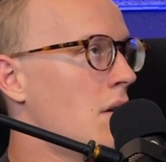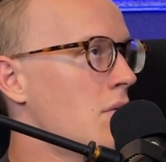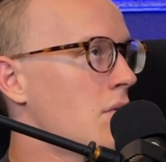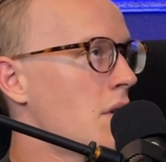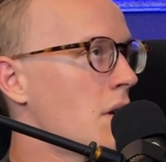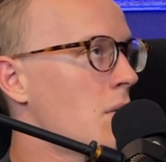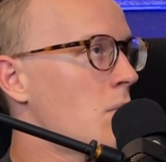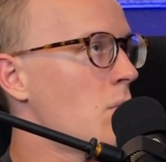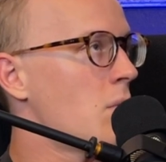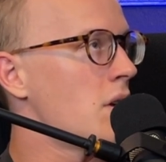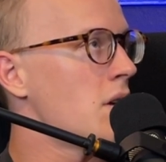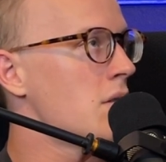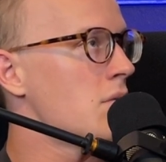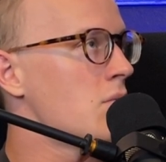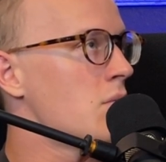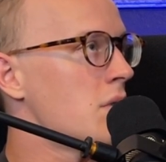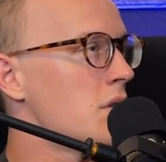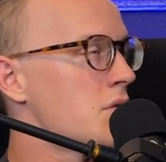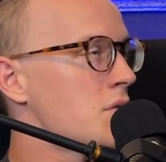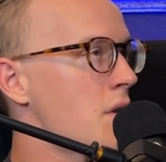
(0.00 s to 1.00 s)
like, we
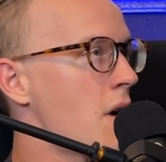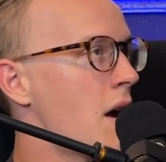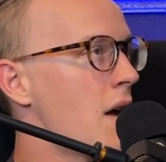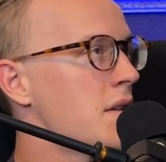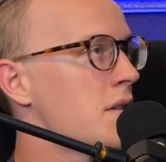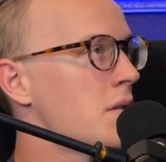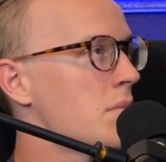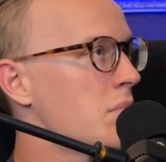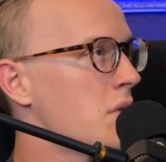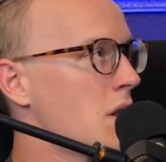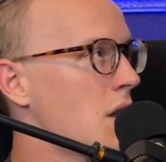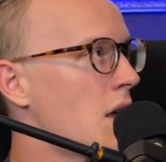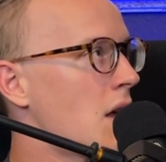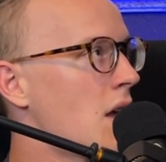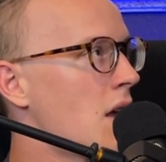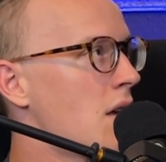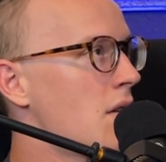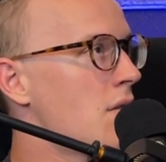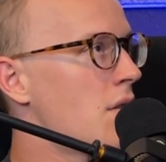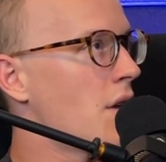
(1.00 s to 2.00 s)
try to
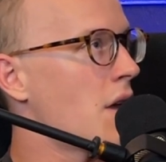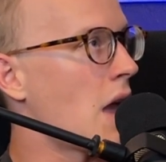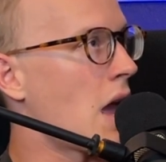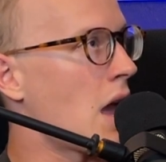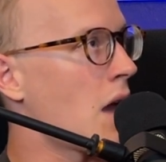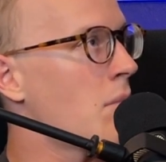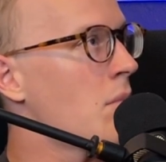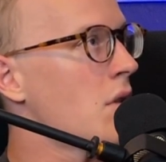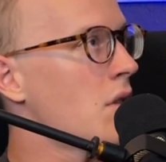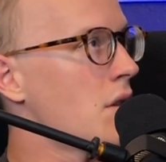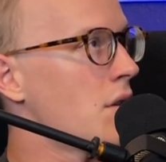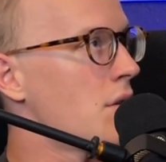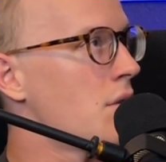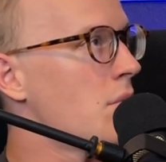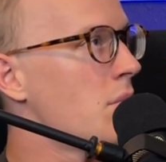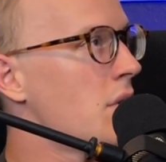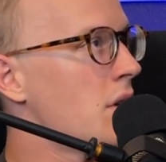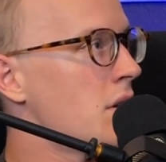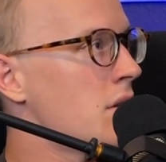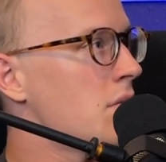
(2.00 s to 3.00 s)
play the game a
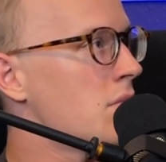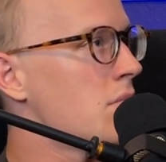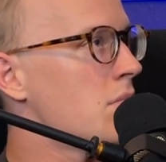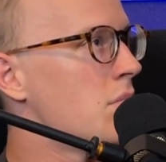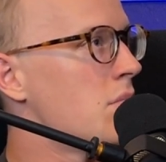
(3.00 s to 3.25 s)
little bit,